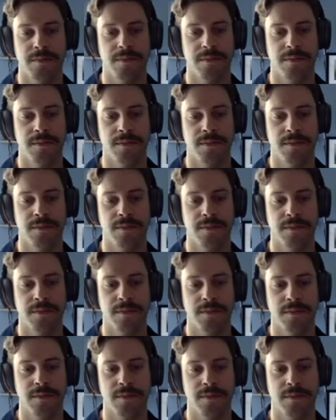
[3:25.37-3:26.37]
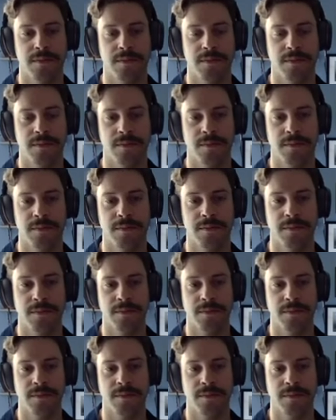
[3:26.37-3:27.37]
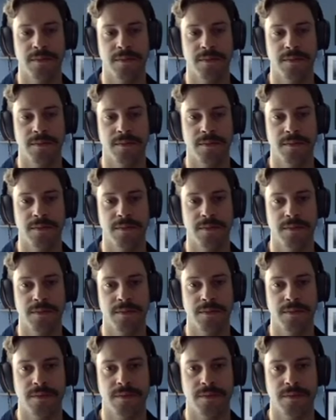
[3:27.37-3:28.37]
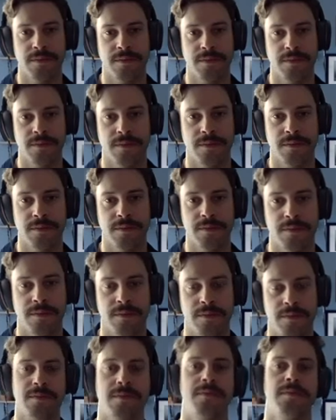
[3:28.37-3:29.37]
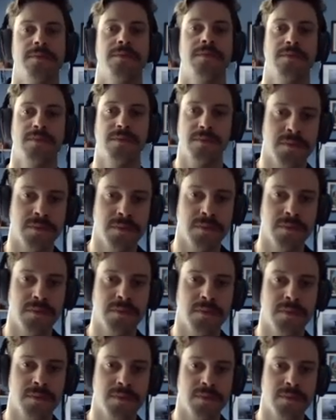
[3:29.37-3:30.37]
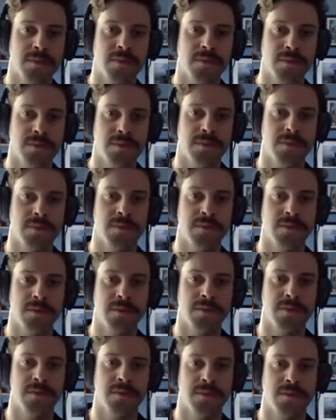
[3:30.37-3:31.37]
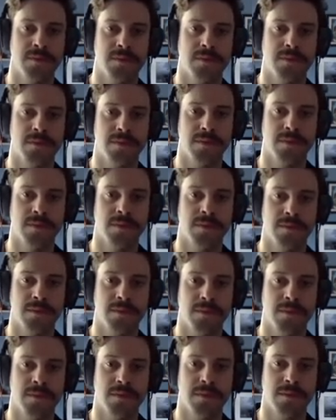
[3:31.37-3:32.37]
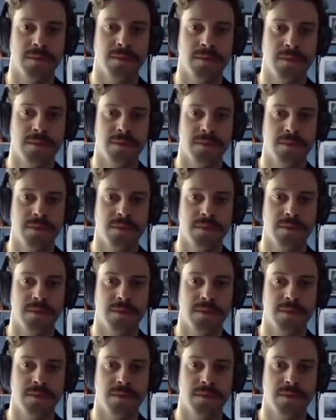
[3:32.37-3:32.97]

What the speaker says: (silent)